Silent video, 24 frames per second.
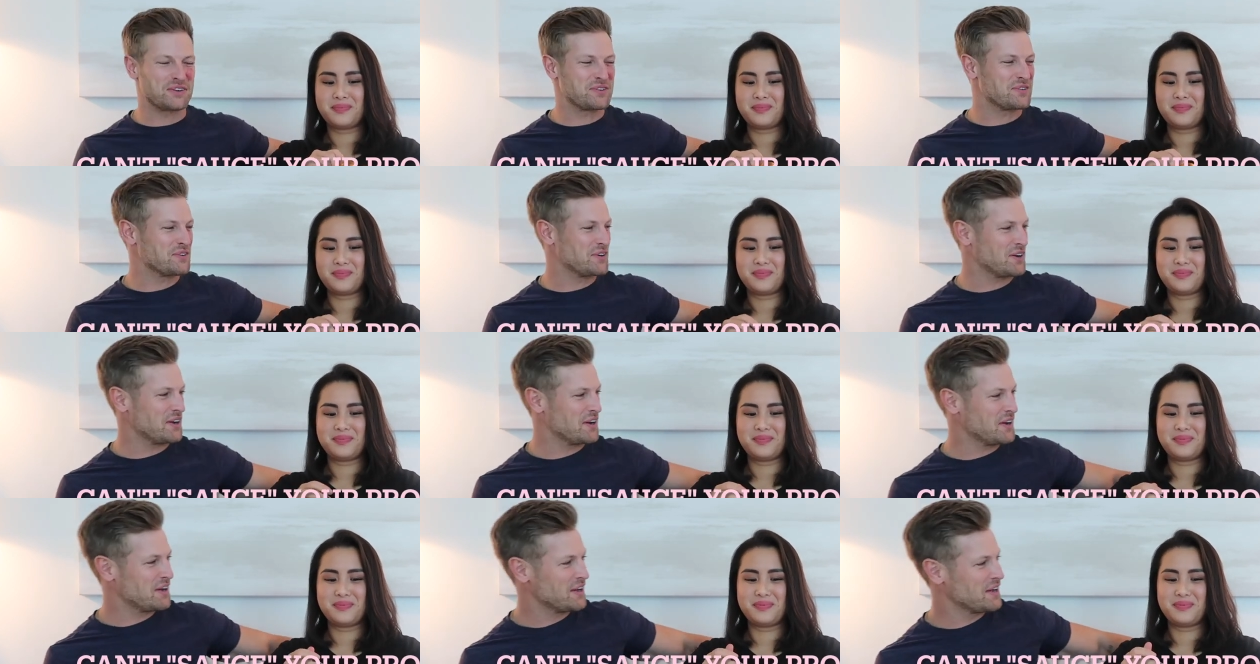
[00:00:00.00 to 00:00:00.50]
Speaker 1: your.
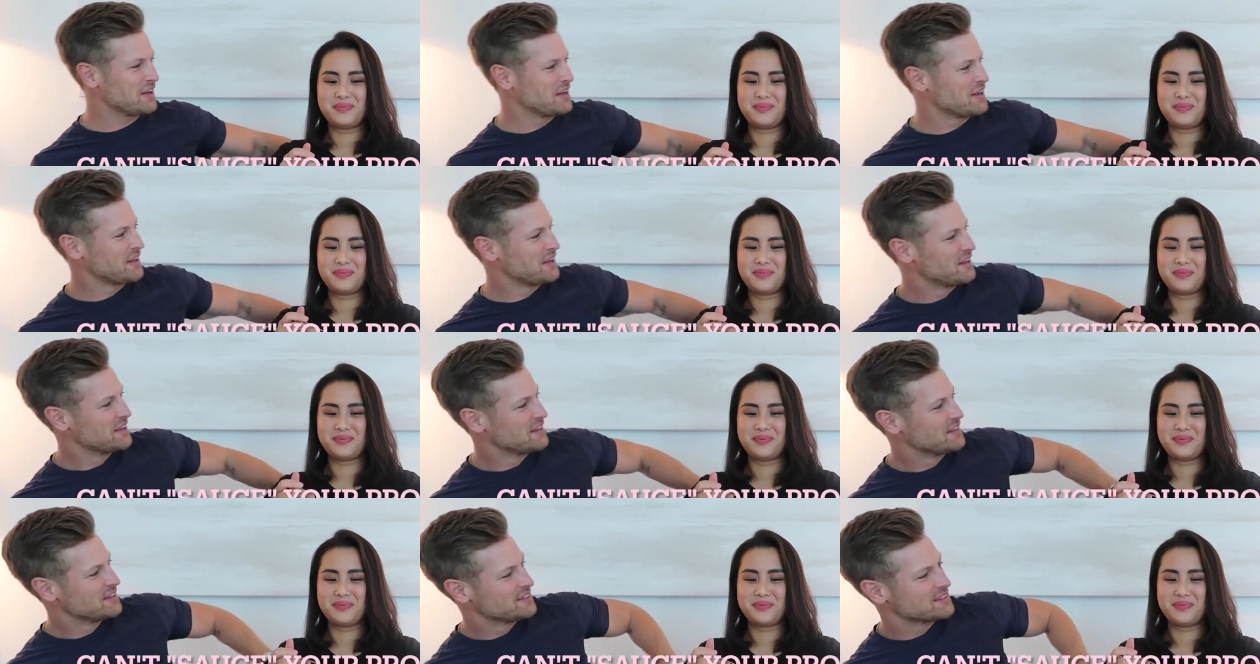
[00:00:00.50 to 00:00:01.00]
Uh,
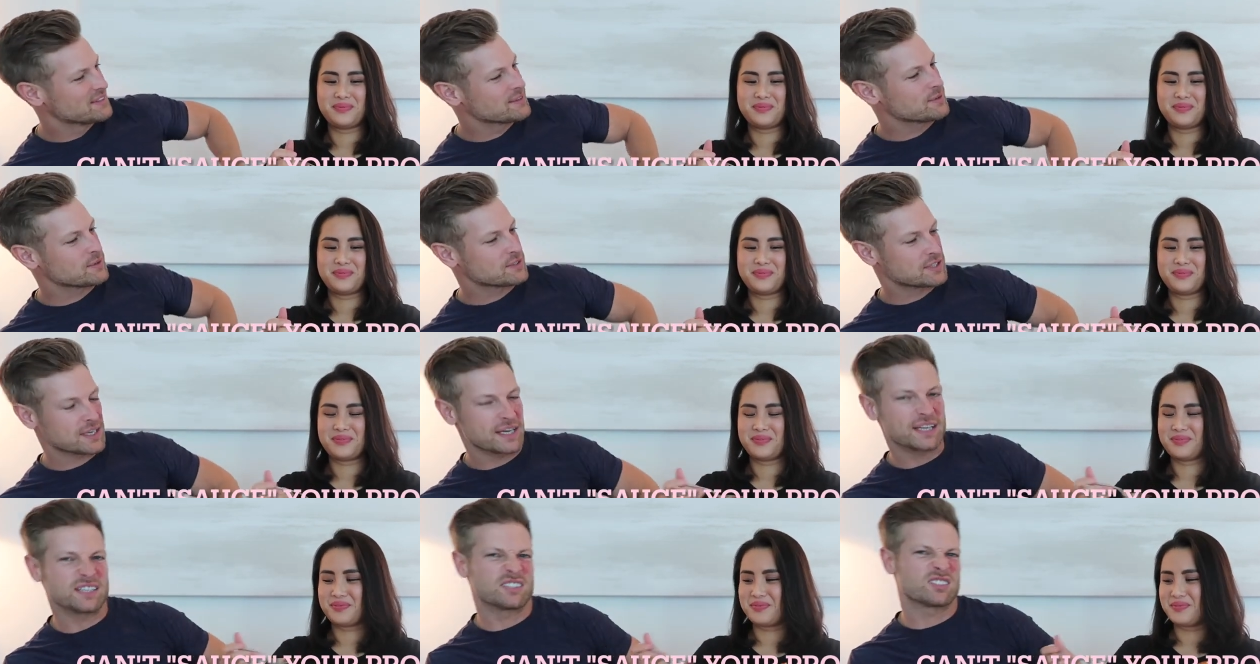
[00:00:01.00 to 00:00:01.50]

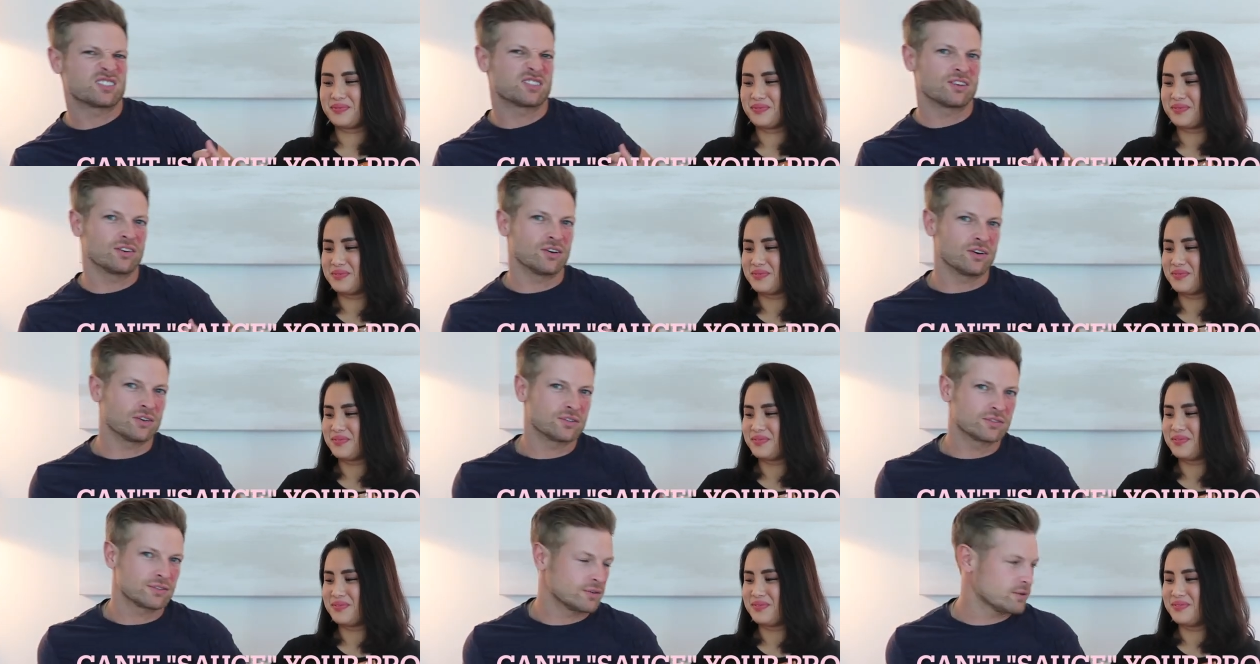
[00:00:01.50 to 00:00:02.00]
because it is
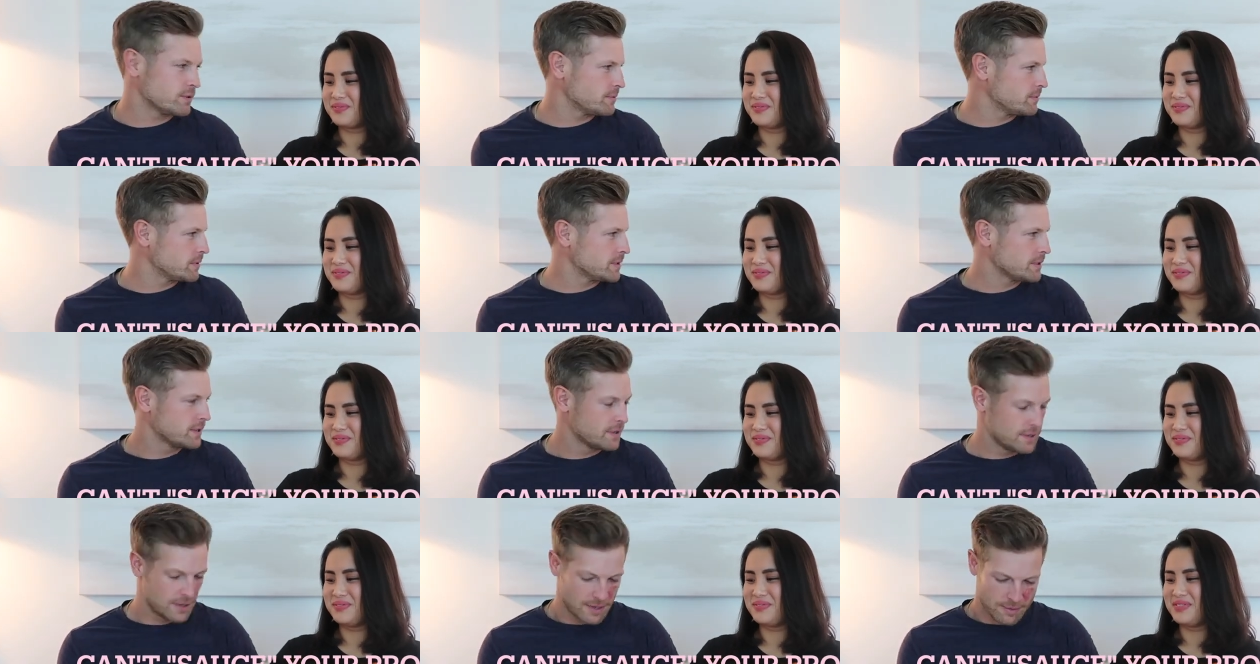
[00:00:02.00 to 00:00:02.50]
sauce, you know what I
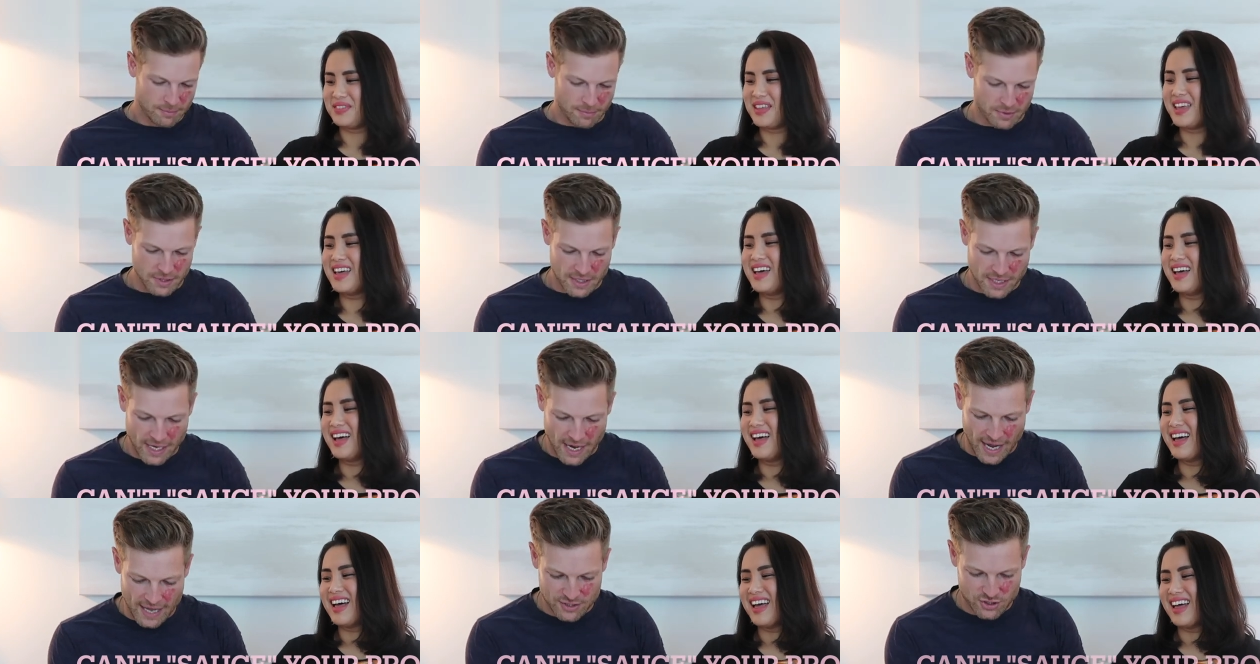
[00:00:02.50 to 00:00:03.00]
mean. But you
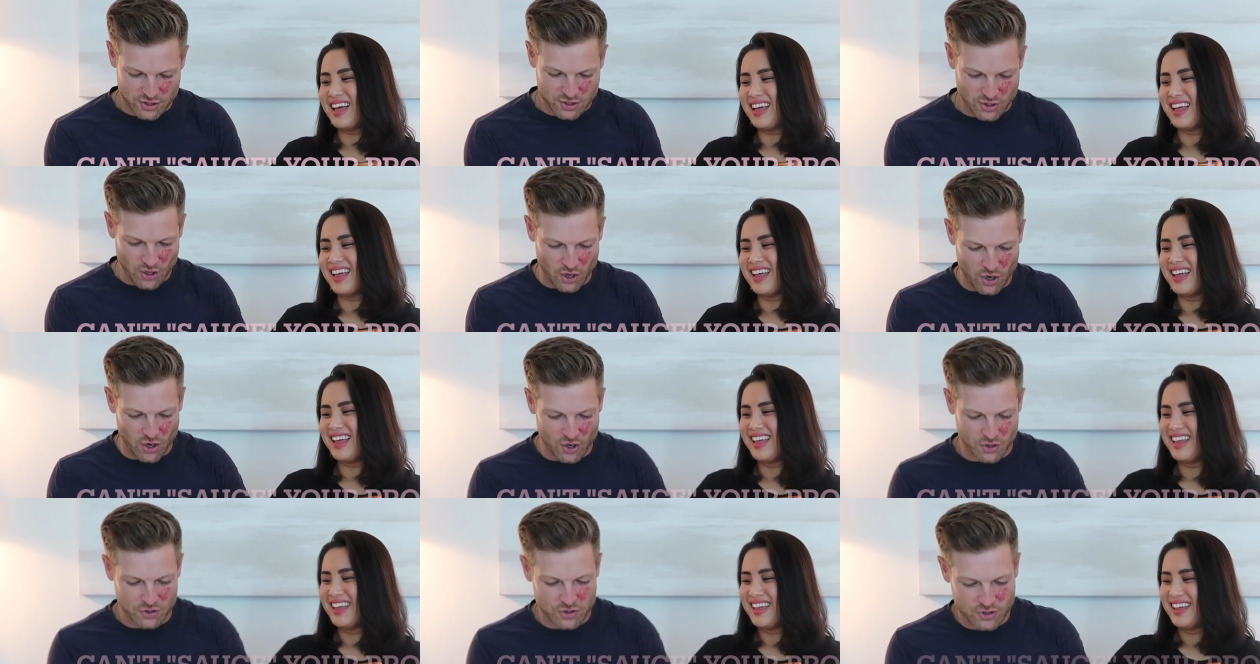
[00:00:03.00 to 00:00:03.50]
can't
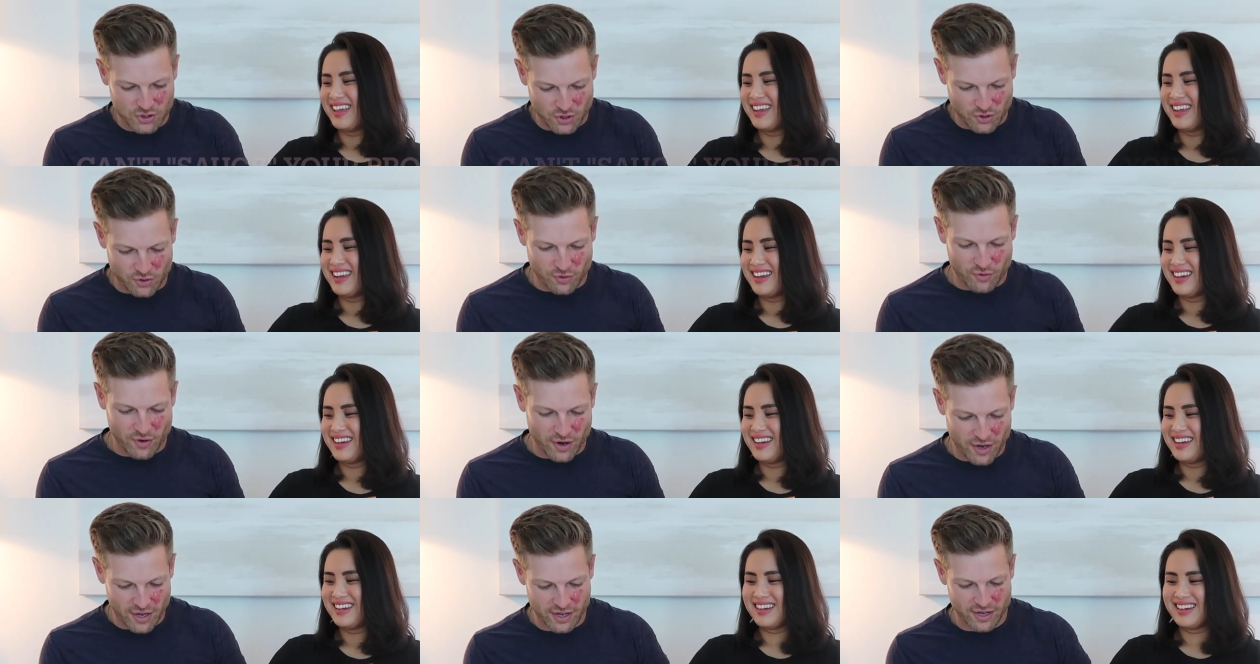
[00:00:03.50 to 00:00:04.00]
sauce
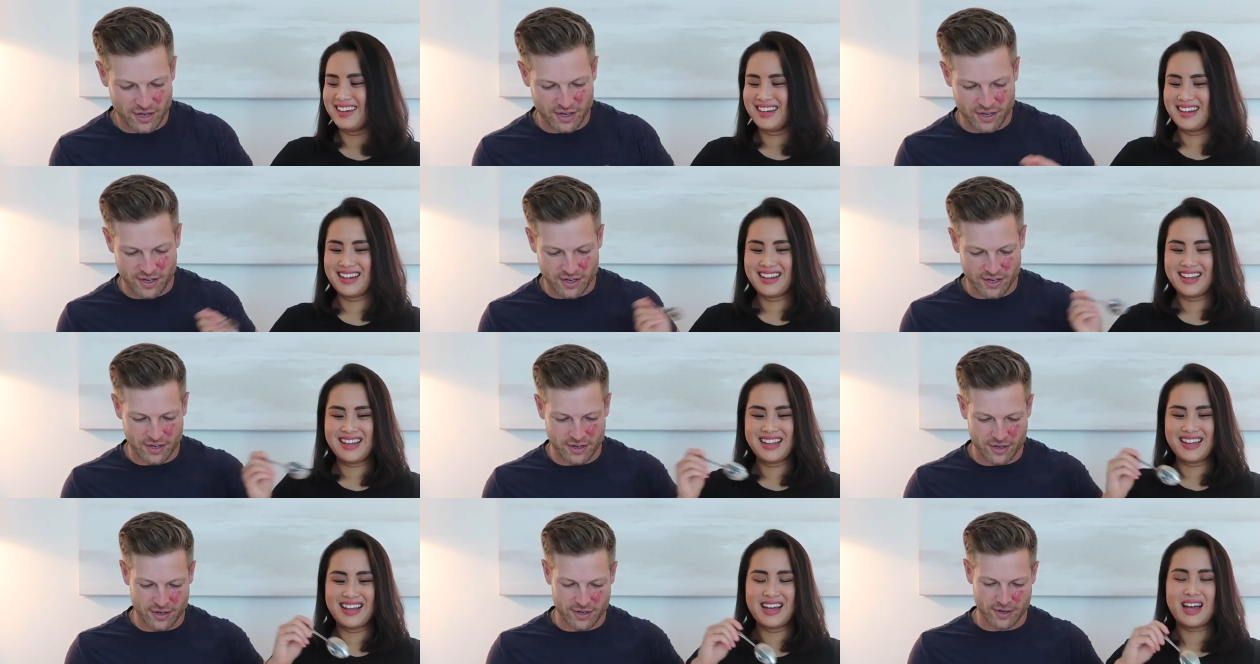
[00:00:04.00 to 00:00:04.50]
your uh,
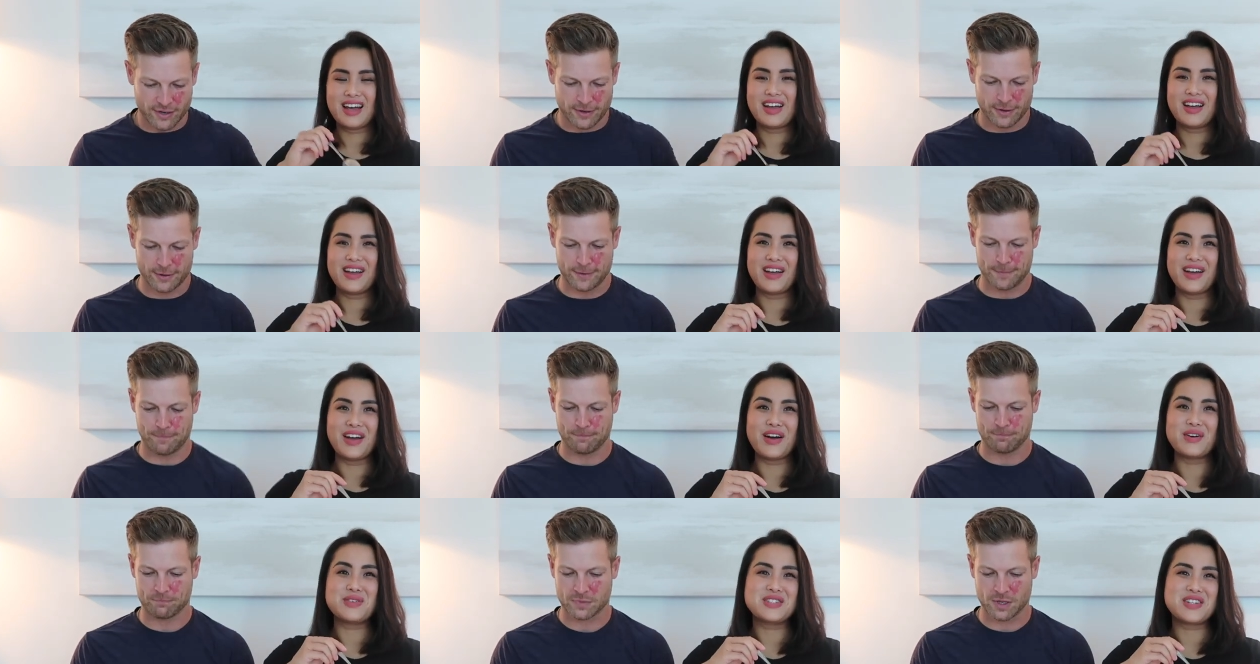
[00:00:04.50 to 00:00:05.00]

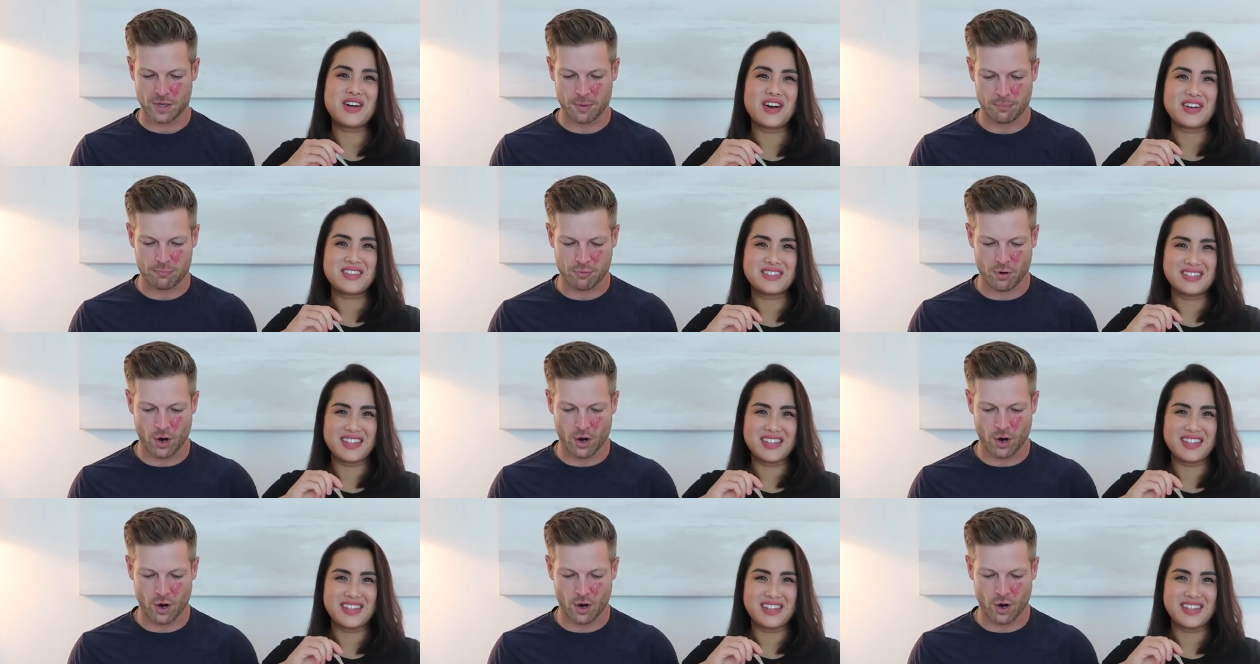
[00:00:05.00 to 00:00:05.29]
uh, um, oh, your